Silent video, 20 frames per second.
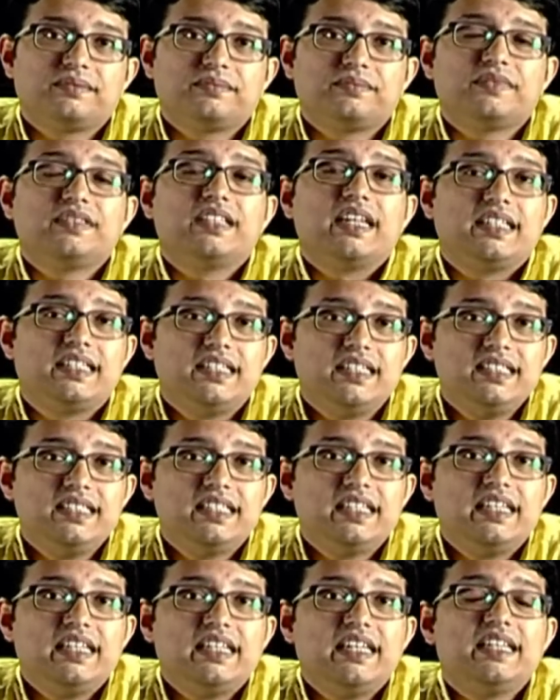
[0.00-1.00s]
That is,
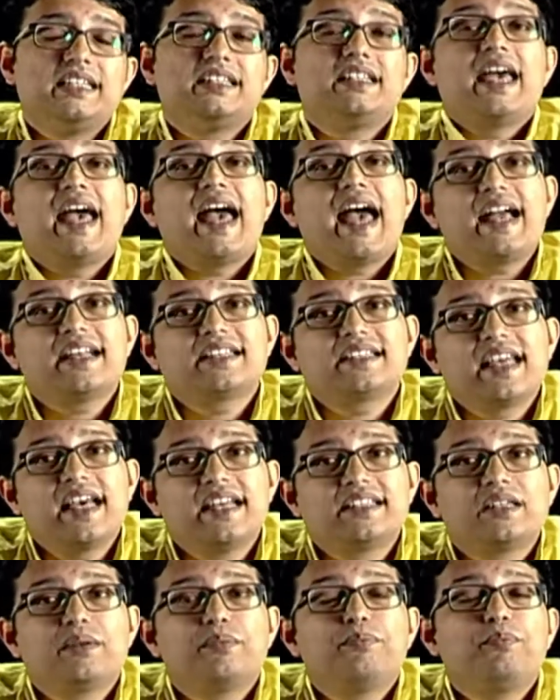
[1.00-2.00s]
it acts
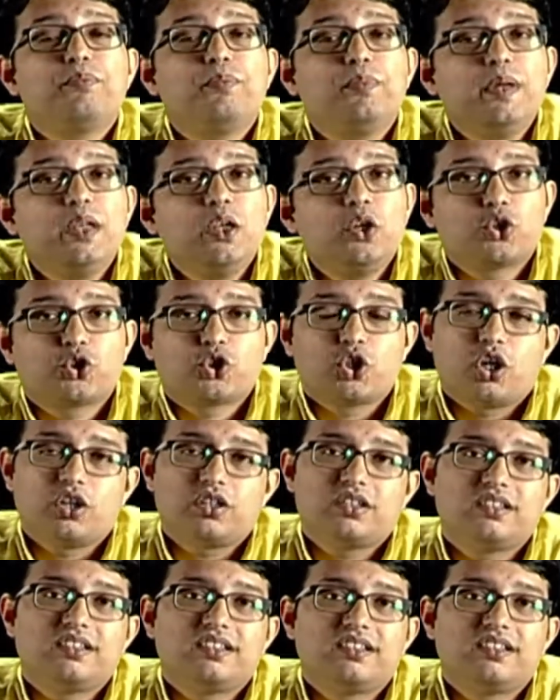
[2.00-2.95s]
as a pillow shot.